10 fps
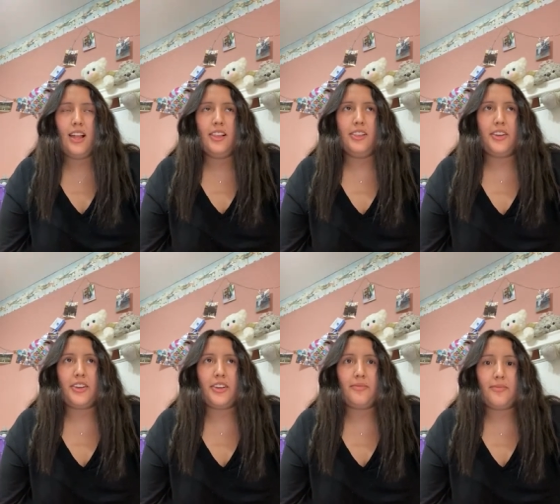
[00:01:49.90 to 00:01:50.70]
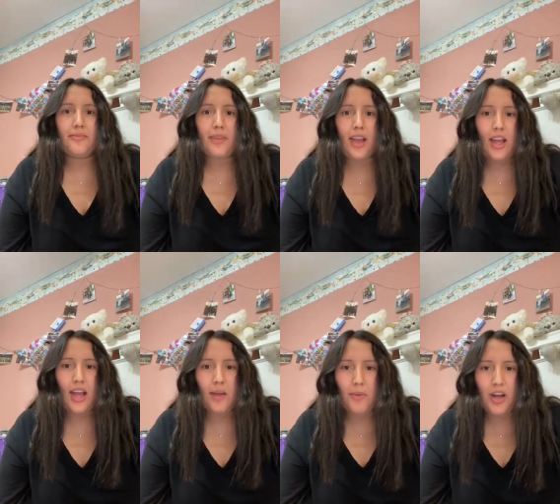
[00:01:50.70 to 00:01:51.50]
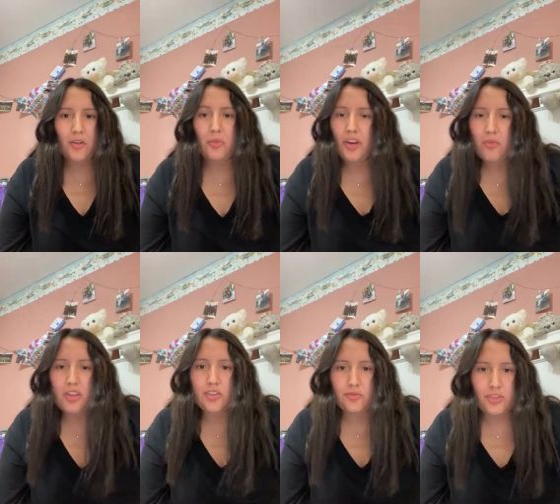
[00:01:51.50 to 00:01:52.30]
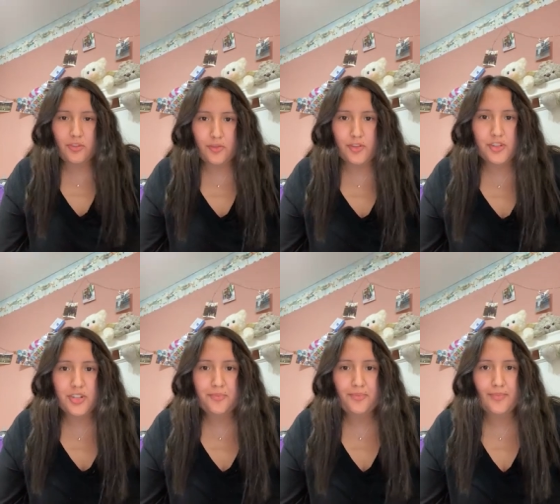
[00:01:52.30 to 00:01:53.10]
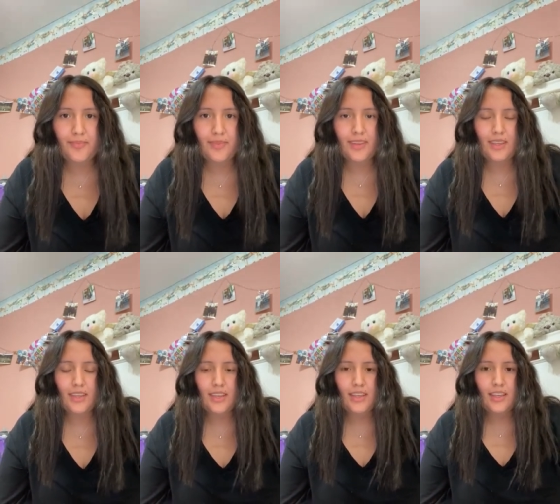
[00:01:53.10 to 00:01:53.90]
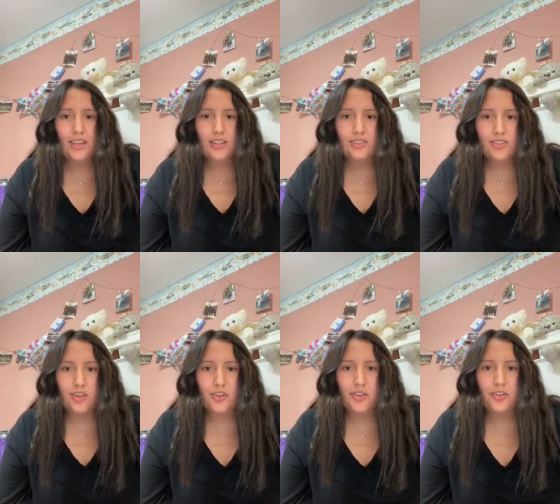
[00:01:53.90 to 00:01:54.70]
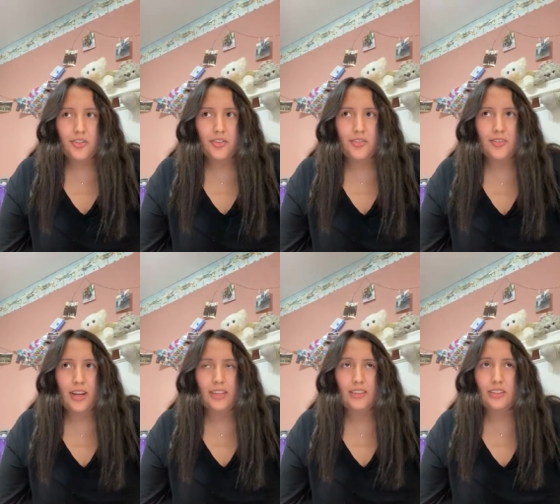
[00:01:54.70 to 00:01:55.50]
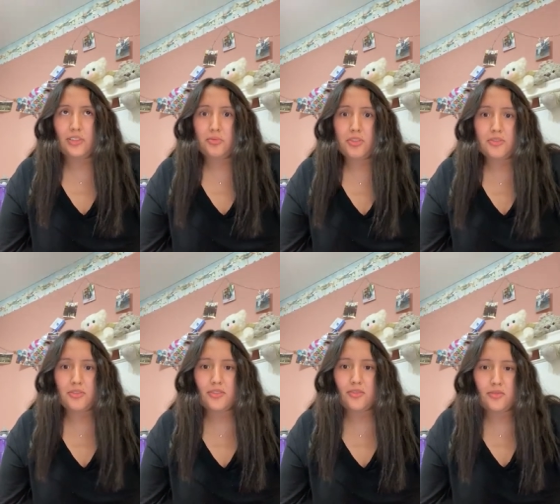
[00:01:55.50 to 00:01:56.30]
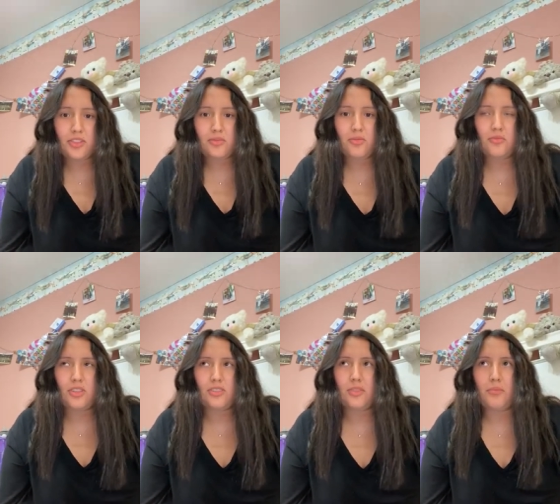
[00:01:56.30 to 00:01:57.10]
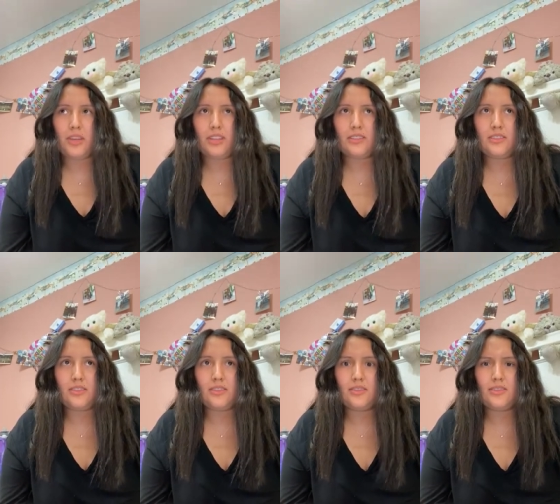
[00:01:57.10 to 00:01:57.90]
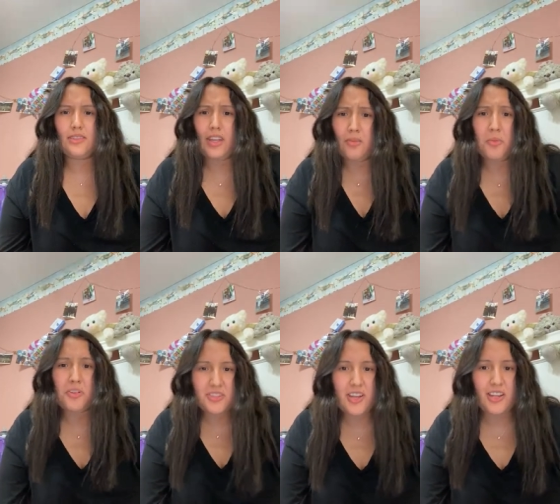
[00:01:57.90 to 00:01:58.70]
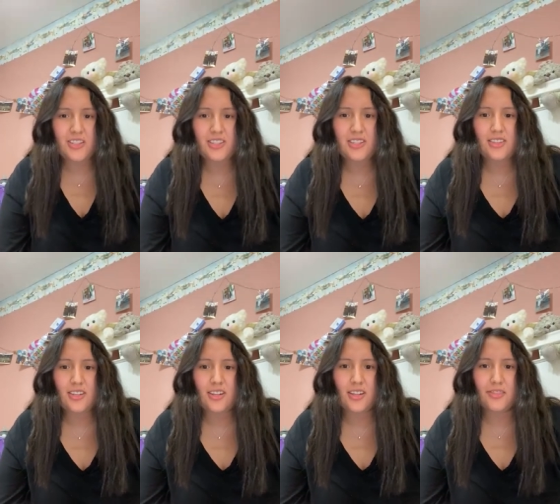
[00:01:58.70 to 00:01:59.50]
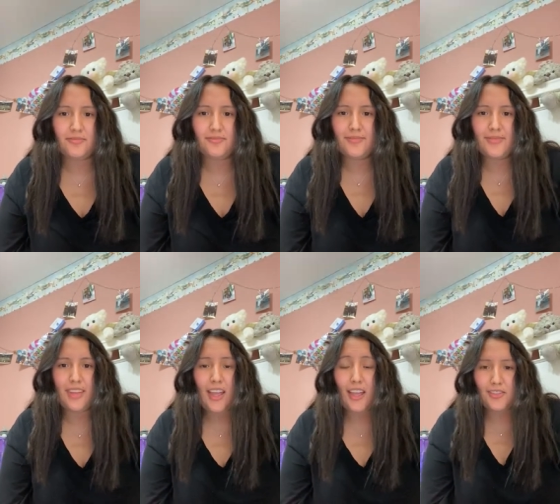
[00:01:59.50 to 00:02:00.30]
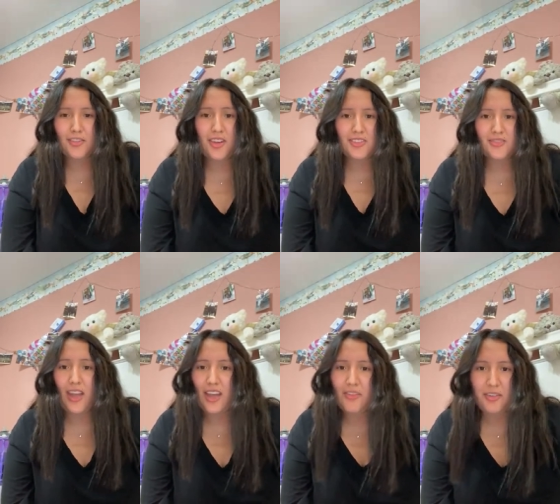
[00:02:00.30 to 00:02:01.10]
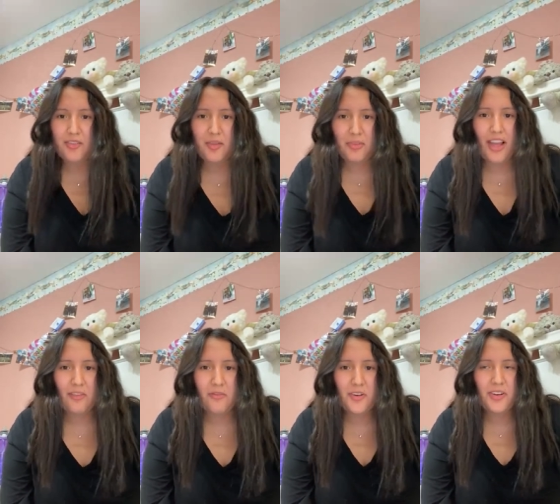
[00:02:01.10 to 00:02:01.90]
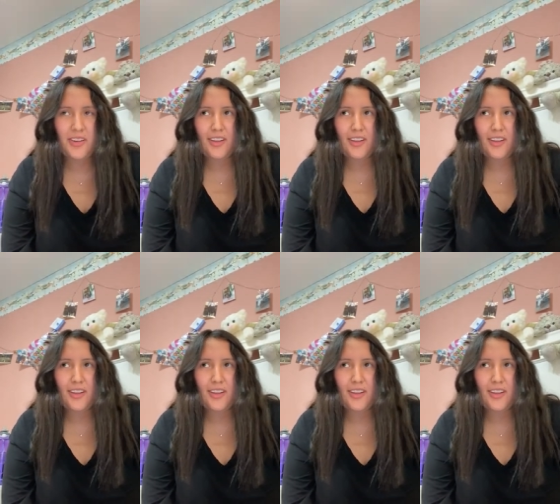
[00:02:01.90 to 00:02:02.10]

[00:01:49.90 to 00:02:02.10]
learn about what I want to do in the future. So I think this one was the best and more challenging scholarship I have ever applied for.